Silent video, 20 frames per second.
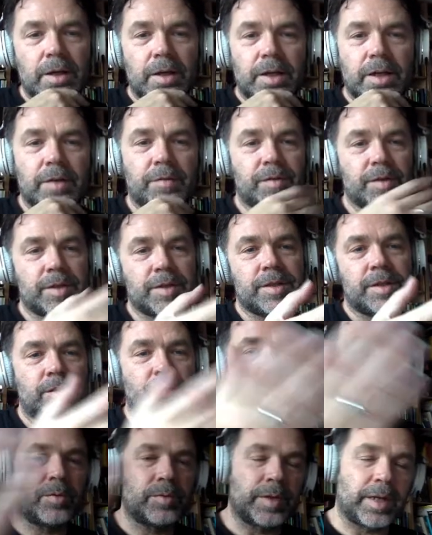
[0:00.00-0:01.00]
If it's
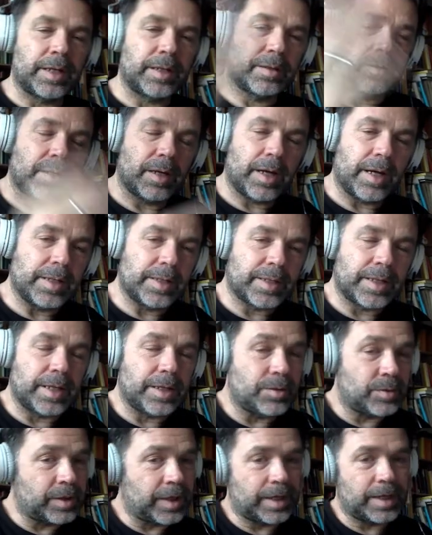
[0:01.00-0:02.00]
0, then I
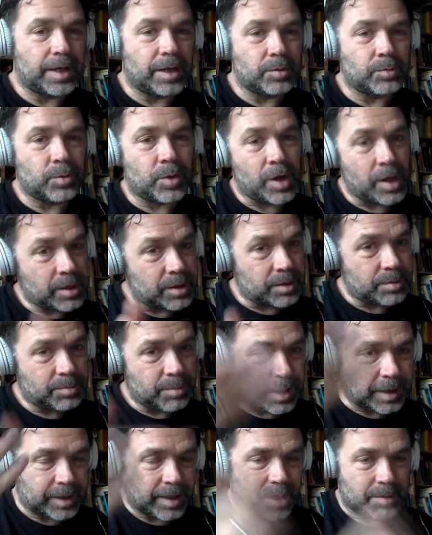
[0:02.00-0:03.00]
say, okay, I won,
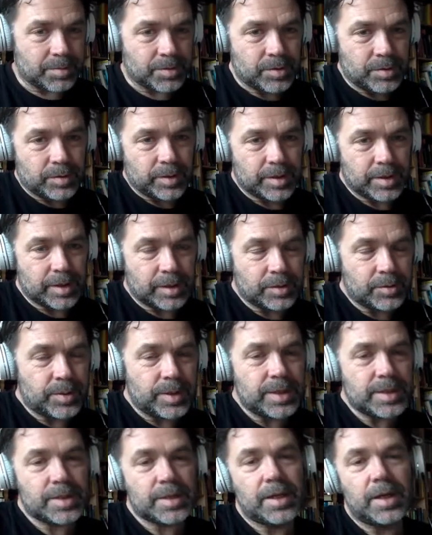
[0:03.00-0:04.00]
my capital is
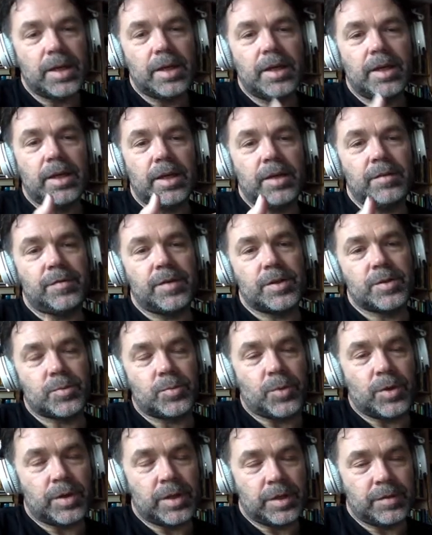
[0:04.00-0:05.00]
increased. If it's
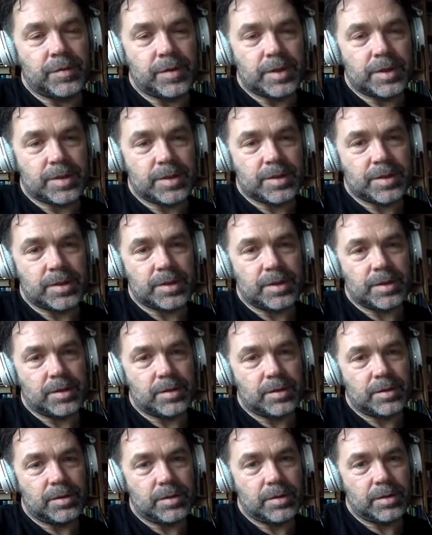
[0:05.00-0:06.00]

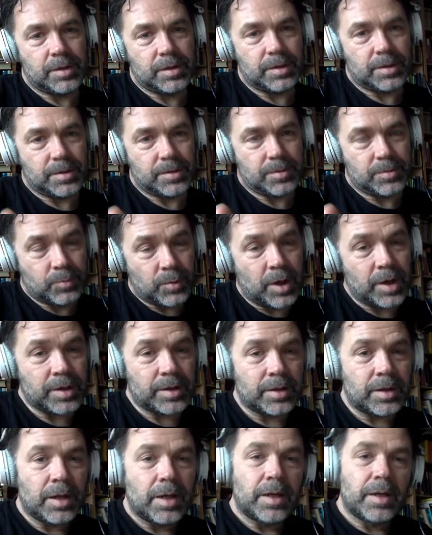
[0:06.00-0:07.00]

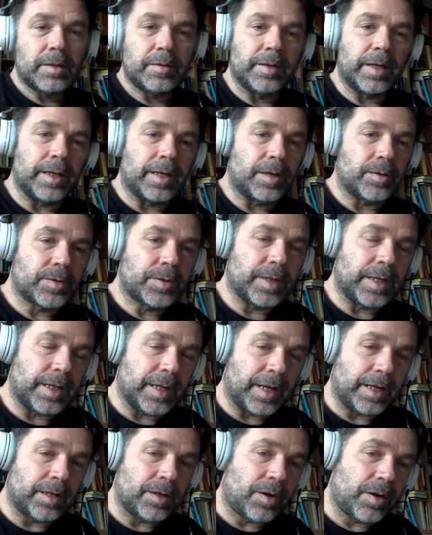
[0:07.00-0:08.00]
1, then I'll say
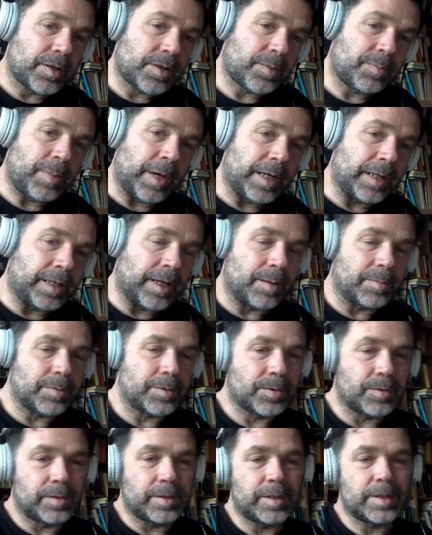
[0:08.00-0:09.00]
I lost, my
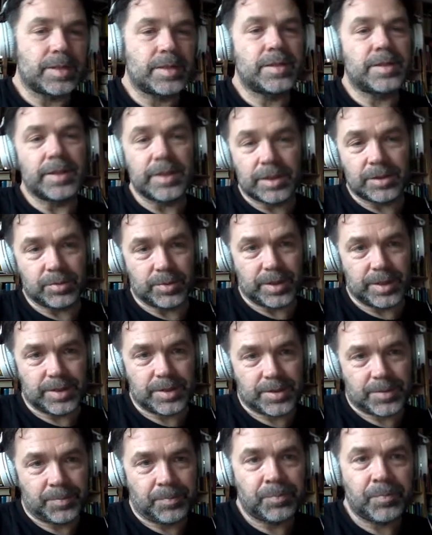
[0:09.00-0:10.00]
capital is
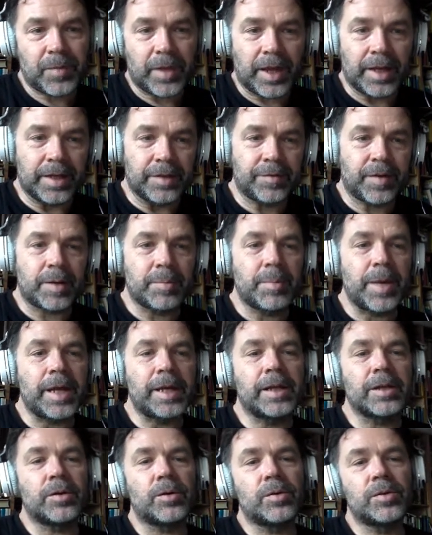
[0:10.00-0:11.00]
decreased. And if I
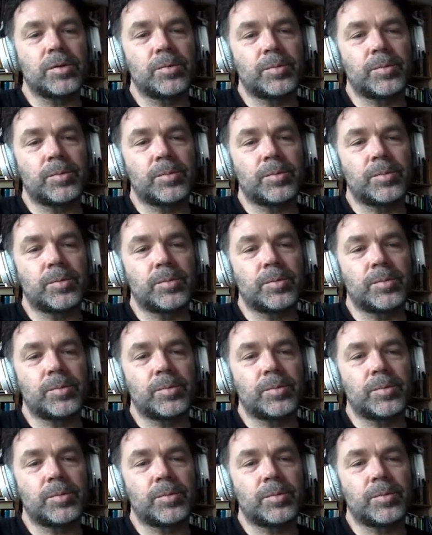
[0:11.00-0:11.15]
make it all the